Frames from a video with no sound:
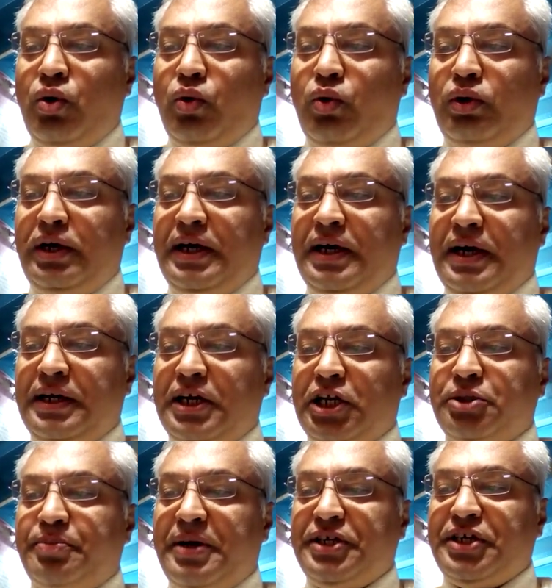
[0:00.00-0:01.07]
only under
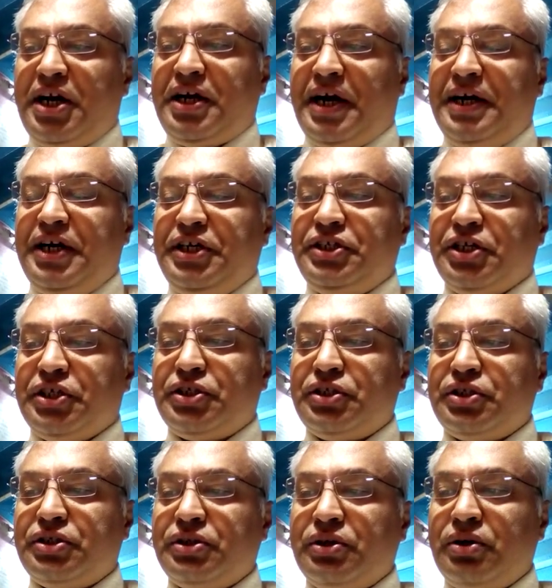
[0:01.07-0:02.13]
special
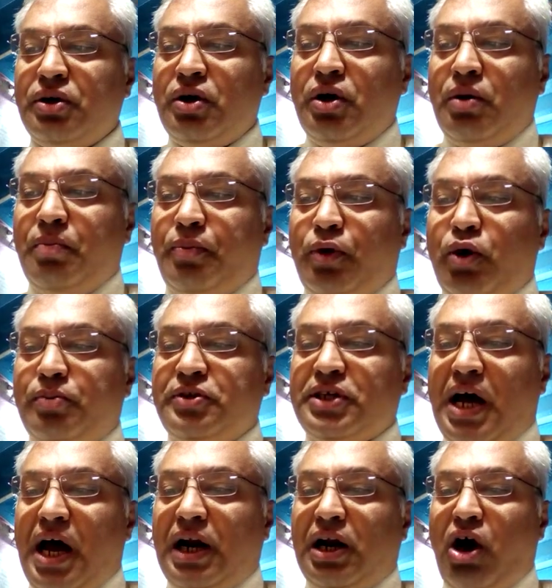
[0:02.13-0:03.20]
conditions. PROMs
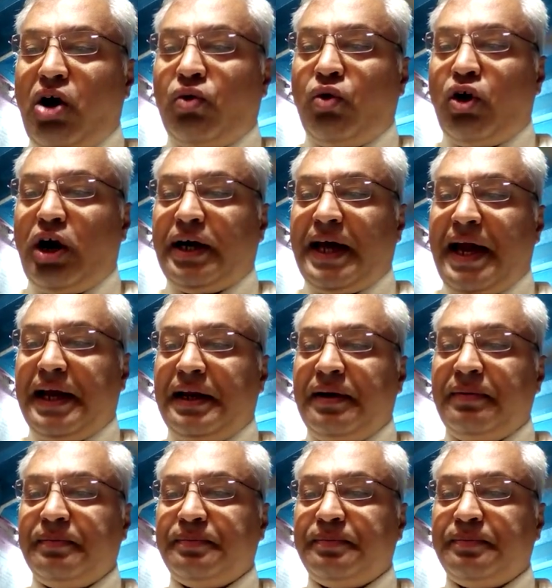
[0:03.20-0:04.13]
are non-volatile.